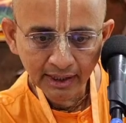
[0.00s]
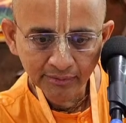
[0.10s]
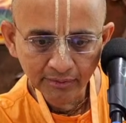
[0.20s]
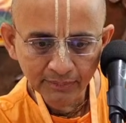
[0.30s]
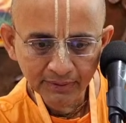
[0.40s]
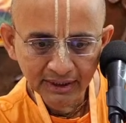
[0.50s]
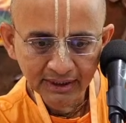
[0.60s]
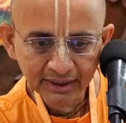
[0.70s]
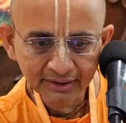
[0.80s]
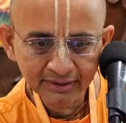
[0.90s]
I opened
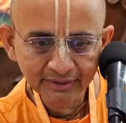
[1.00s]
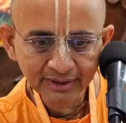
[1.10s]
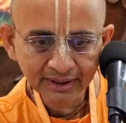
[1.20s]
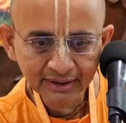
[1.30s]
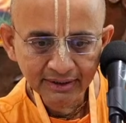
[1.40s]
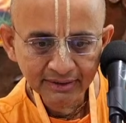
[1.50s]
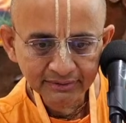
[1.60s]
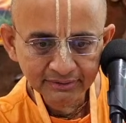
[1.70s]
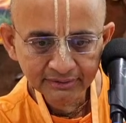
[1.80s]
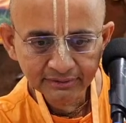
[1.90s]
it, I don't know where it is.